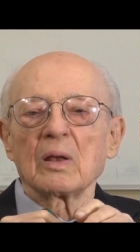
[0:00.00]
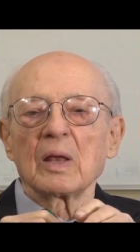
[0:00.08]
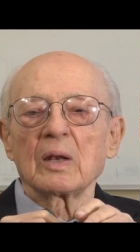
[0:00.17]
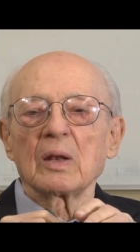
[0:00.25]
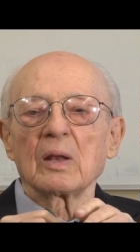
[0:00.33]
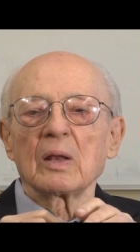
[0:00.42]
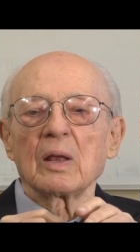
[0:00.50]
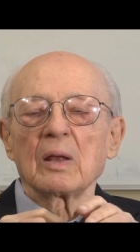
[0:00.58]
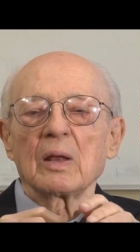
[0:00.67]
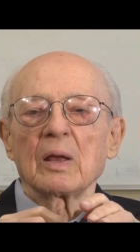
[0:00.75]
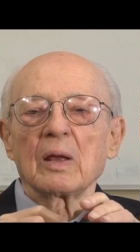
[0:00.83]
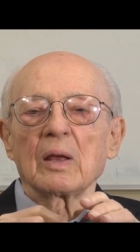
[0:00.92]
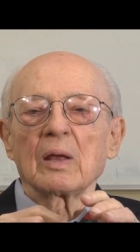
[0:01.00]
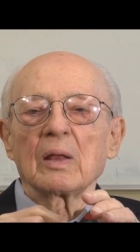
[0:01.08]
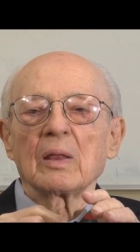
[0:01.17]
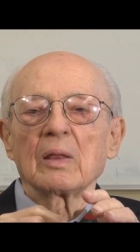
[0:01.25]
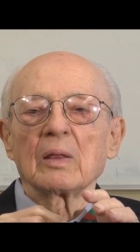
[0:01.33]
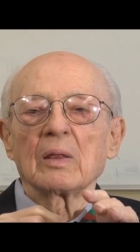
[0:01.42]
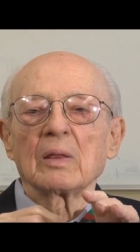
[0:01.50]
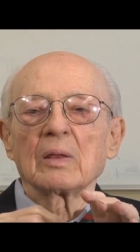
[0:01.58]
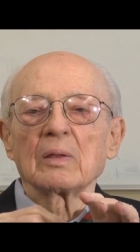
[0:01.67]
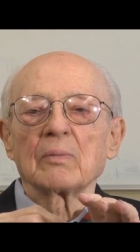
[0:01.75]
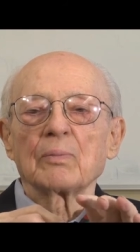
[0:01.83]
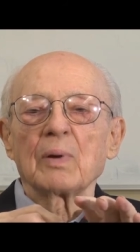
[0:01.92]
It, it, uh,
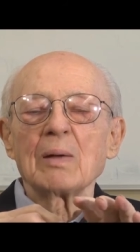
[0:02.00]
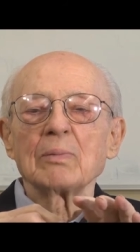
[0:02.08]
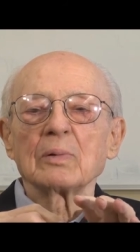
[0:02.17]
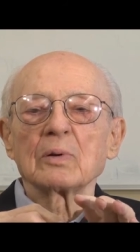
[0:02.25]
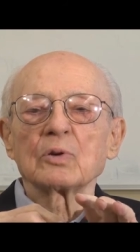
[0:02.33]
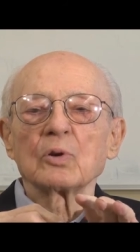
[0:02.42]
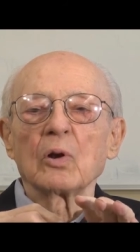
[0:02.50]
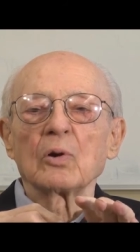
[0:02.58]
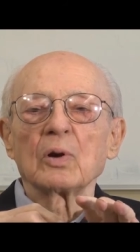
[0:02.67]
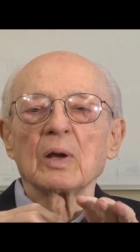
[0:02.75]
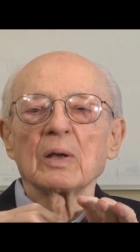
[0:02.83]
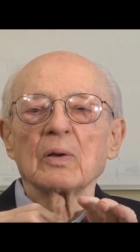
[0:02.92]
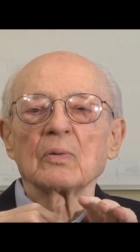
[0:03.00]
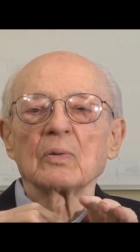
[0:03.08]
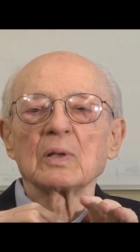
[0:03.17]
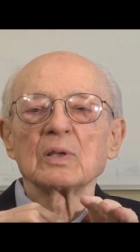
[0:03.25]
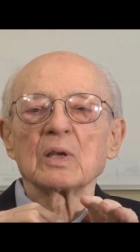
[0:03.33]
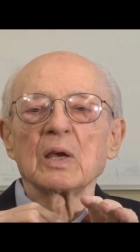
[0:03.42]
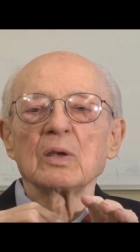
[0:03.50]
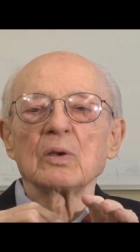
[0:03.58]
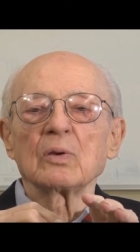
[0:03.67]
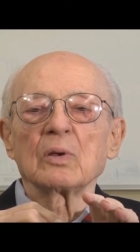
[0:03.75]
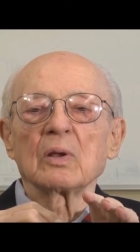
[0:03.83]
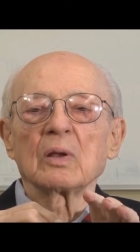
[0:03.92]
the problem controller would say
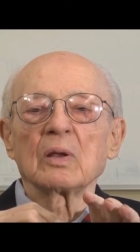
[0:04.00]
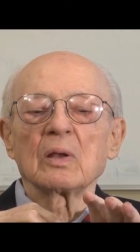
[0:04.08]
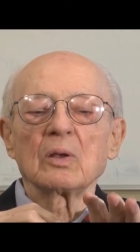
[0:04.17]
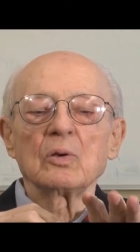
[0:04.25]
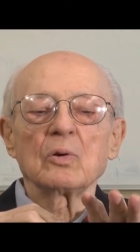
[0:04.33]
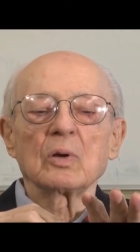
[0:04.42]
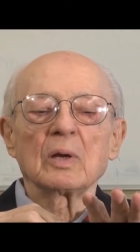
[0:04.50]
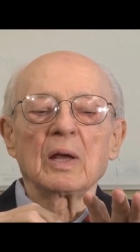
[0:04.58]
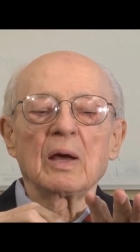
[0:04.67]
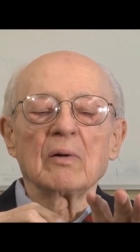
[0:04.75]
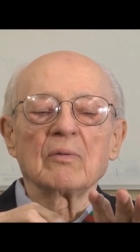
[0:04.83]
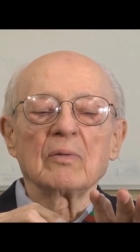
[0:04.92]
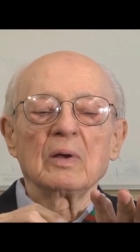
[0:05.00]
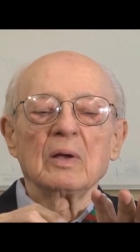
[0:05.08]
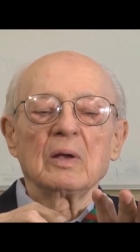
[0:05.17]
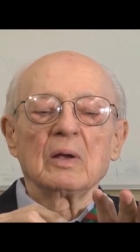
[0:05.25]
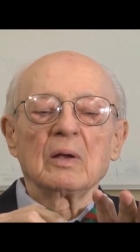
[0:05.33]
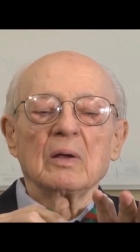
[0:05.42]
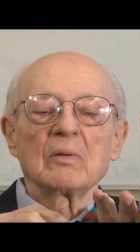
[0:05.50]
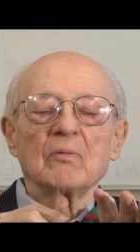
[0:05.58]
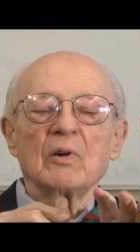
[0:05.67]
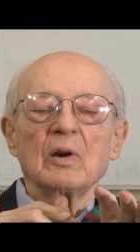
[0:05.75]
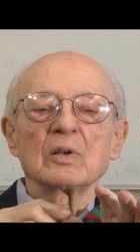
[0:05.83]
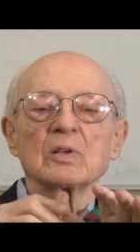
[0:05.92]
you, you can have
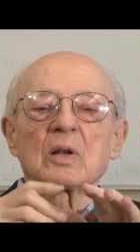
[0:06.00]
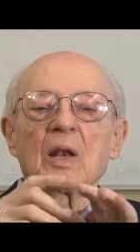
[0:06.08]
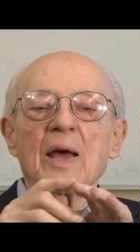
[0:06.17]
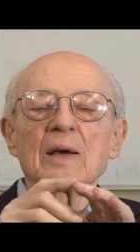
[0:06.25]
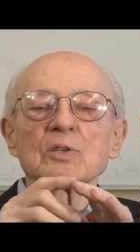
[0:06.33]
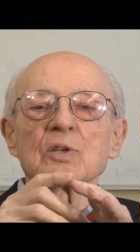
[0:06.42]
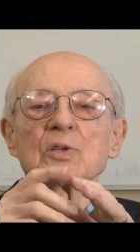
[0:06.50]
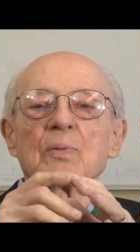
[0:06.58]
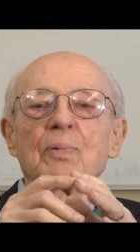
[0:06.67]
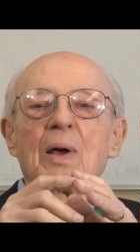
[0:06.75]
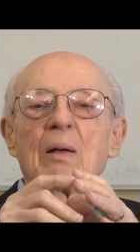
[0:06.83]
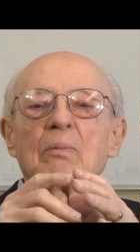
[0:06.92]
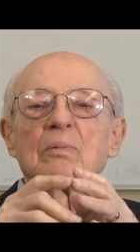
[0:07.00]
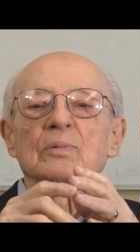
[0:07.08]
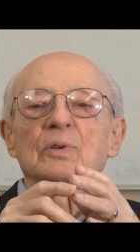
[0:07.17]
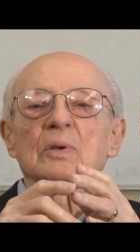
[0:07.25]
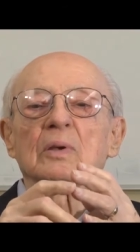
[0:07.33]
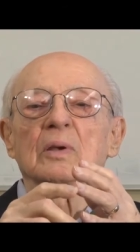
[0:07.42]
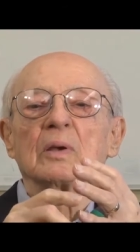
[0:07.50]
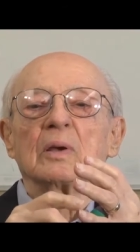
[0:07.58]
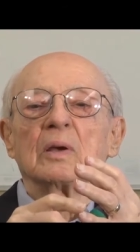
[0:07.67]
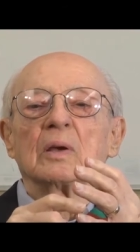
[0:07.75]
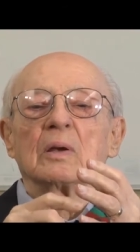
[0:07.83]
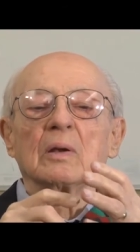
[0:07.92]
various classes of problems
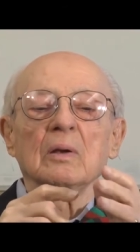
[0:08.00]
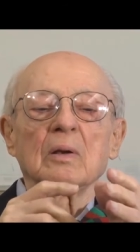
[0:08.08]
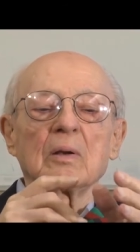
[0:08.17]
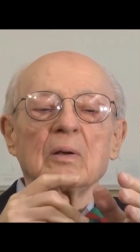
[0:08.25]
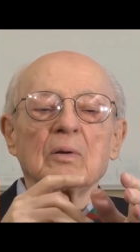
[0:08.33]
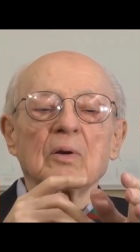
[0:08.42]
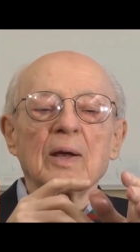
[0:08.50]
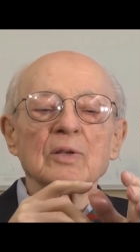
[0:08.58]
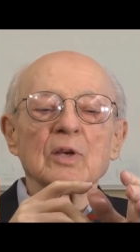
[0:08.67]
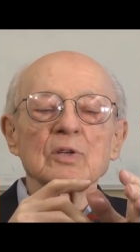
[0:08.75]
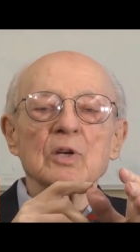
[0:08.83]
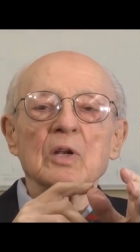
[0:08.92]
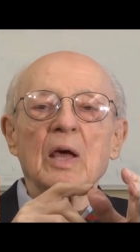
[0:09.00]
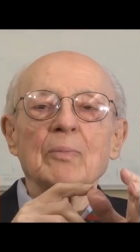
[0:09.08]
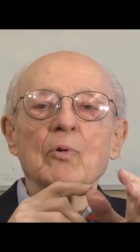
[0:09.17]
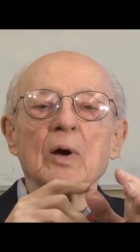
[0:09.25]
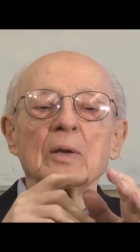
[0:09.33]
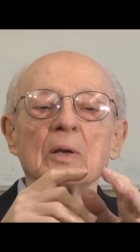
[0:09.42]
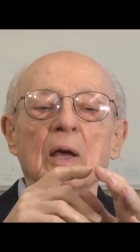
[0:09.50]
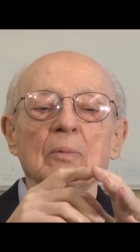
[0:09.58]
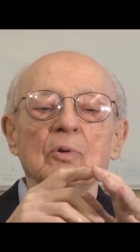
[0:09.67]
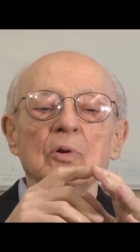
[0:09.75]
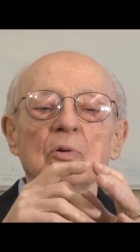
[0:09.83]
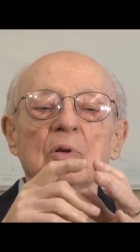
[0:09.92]
transaction type 1,
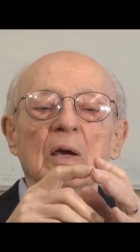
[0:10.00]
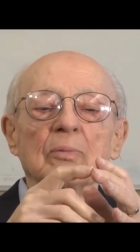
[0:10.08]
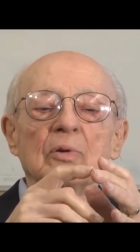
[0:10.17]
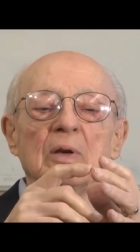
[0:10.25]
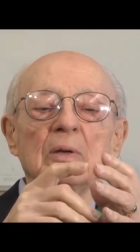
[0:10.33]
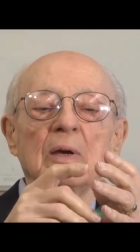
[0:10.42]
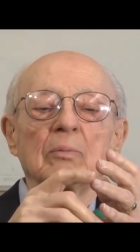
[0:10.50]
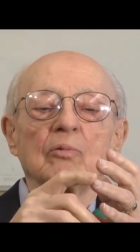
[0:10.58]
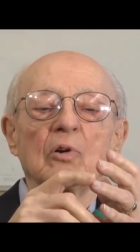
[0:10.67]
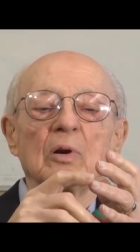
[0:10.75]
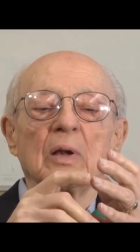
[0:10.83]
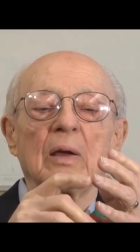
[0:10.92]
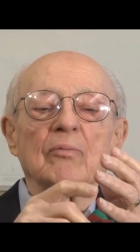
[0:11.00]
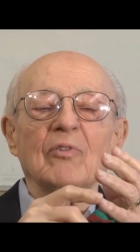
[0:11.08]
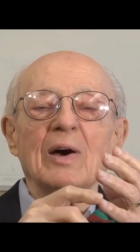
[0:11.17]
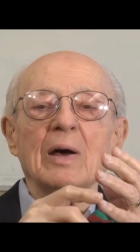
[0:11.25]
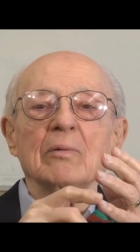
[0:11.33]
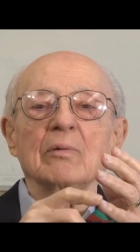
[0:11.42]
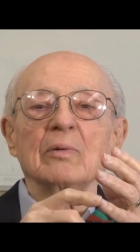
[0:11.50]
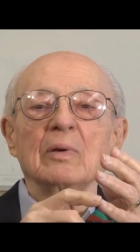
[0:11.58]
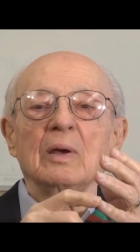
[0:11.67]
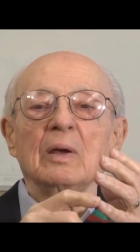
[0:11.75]
type 2, type 3, type 4, type 5.